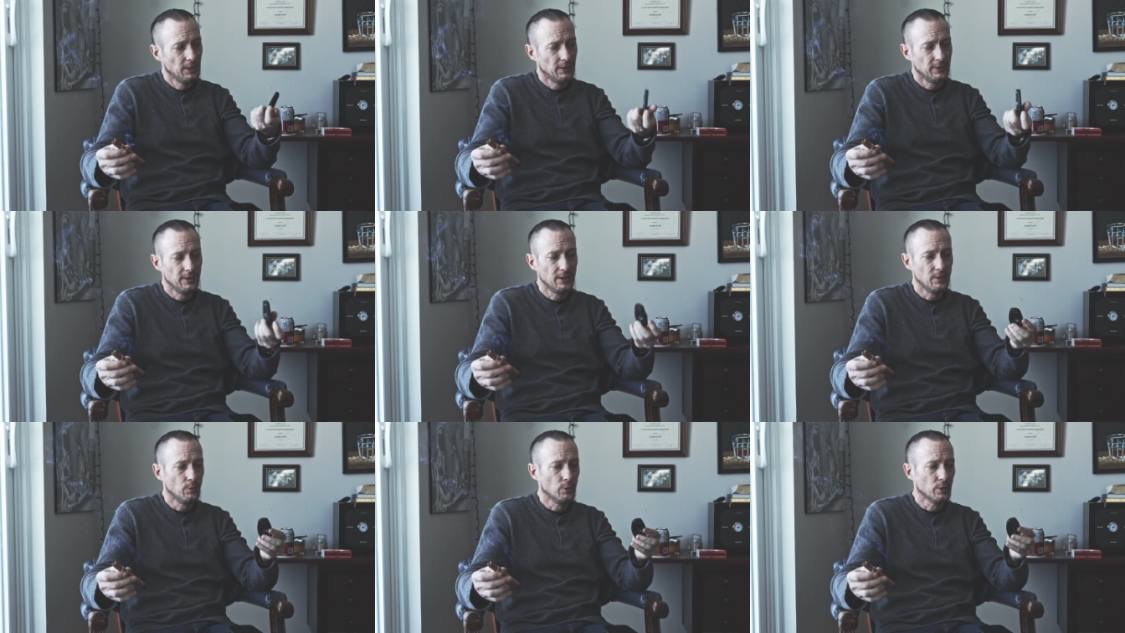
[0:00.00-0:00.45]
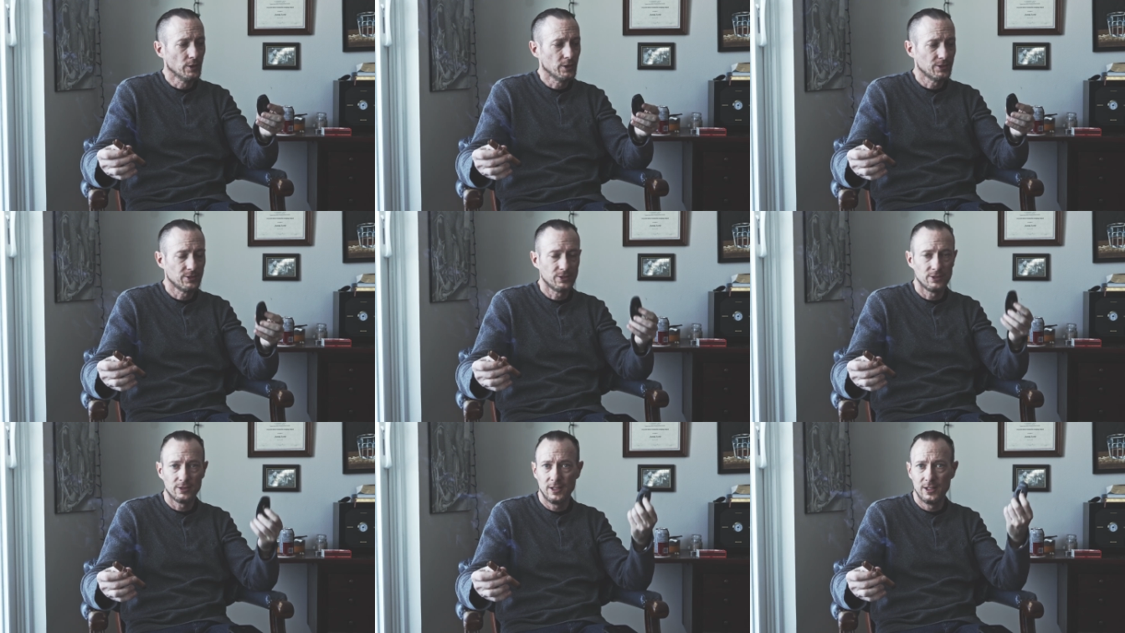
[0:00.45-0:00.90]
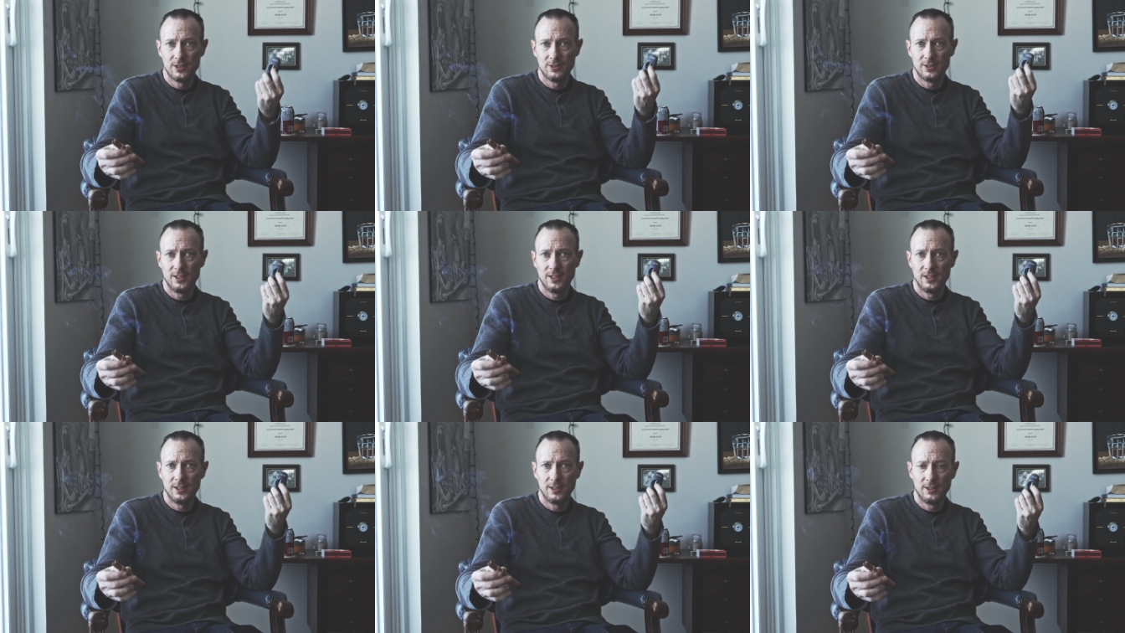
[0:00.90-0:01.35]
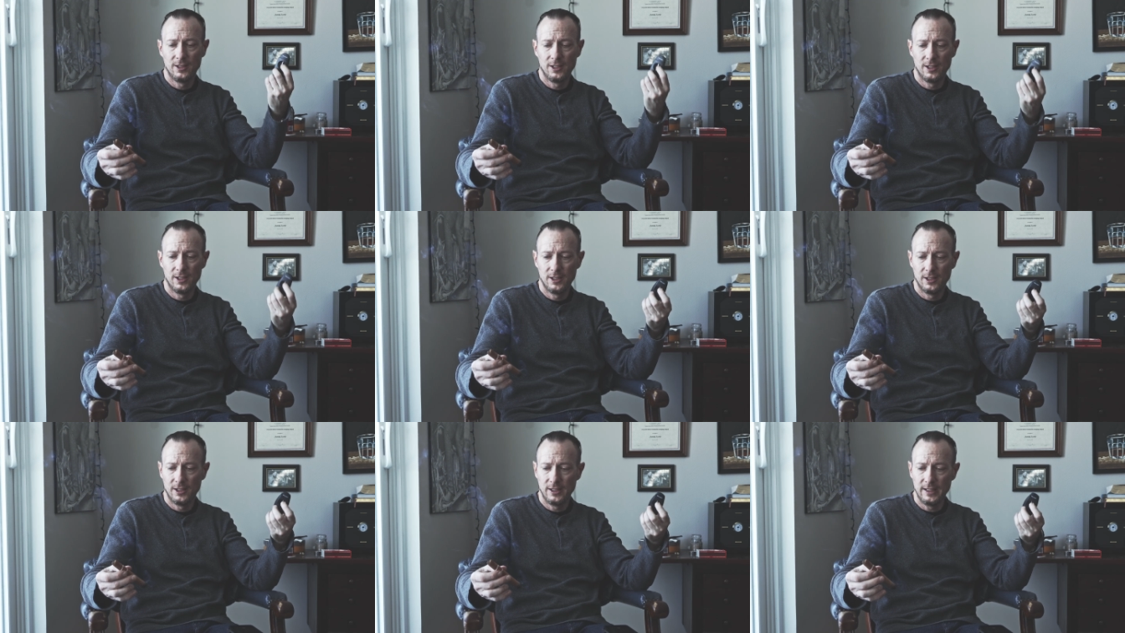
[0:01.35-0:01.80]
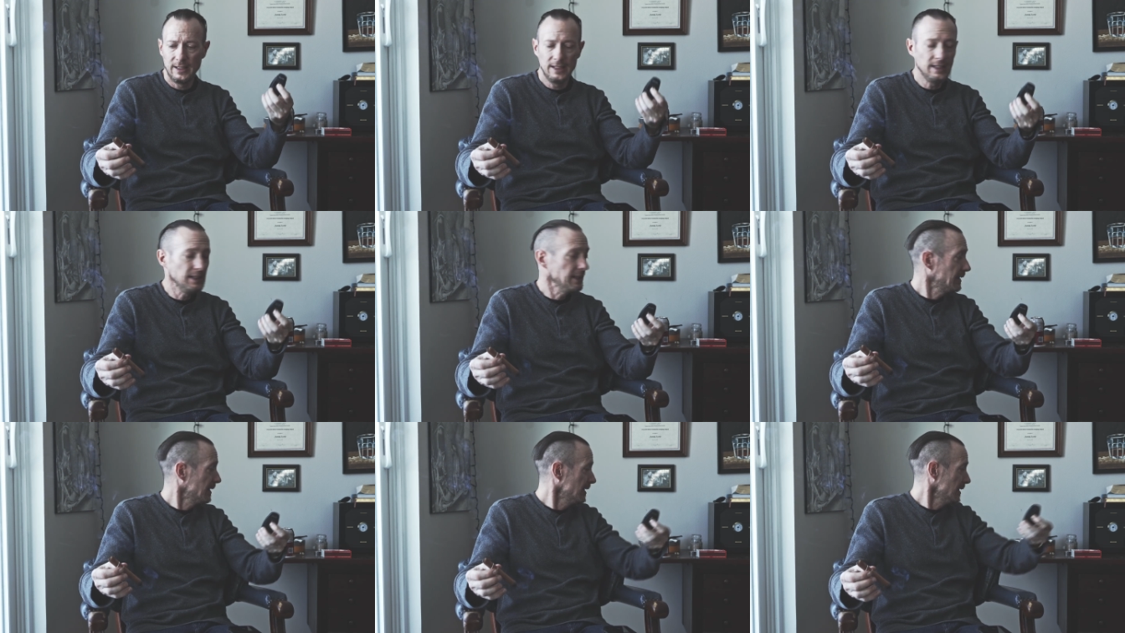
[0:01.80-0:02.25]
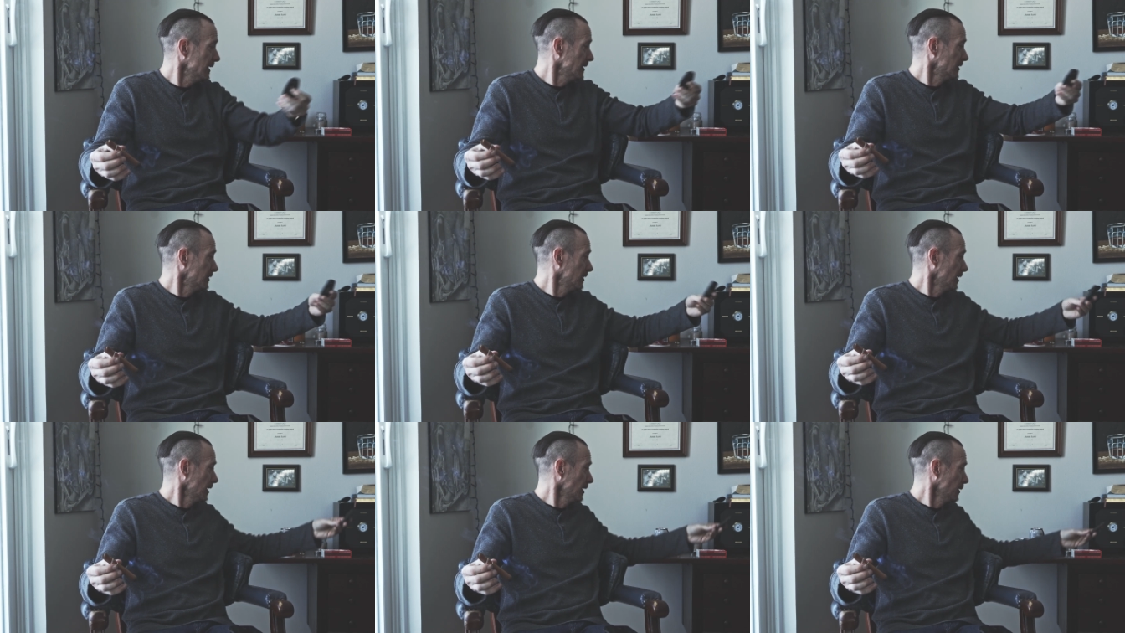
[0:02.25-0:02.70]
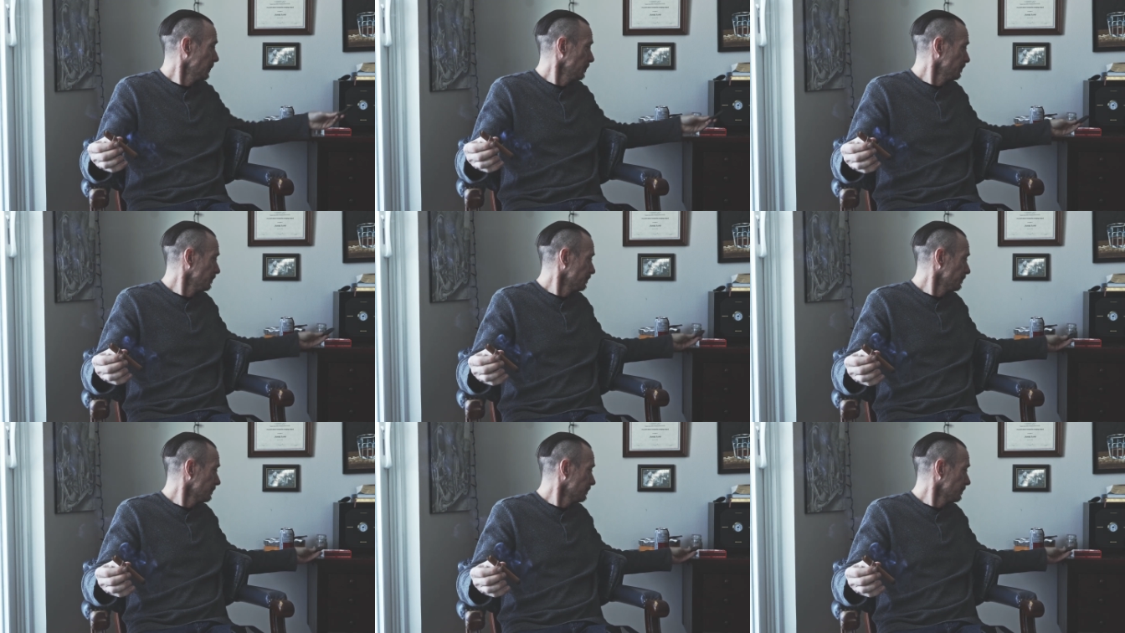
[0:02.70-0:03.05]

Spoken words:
that works as a keychain.